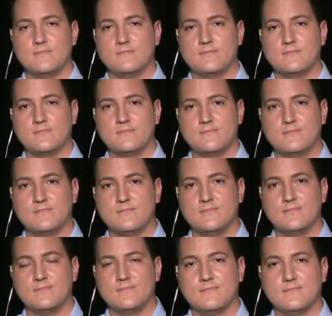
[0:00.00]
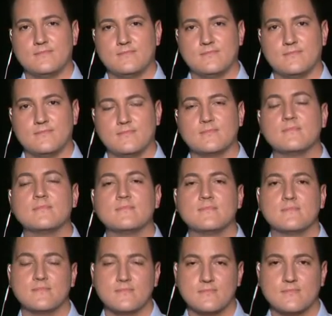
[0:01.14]

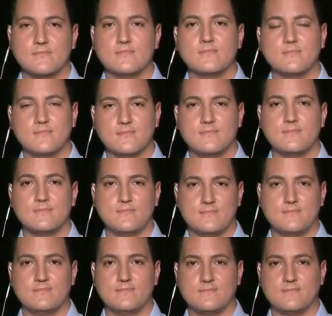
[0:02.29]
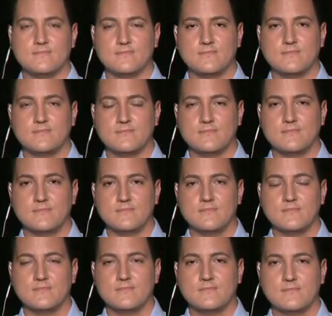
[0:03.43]

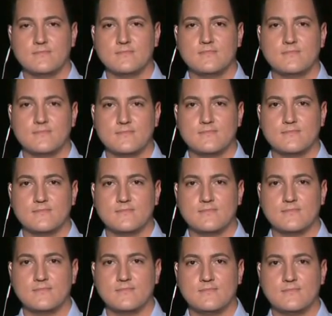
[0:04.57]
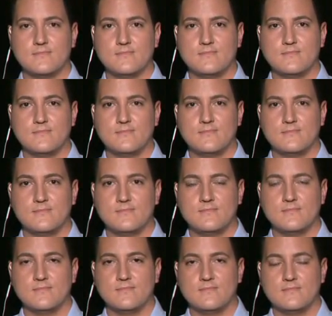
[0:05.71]

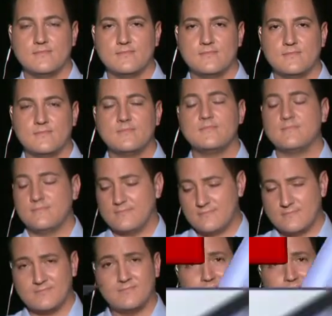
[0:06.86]
No words are spoken by the person on screen.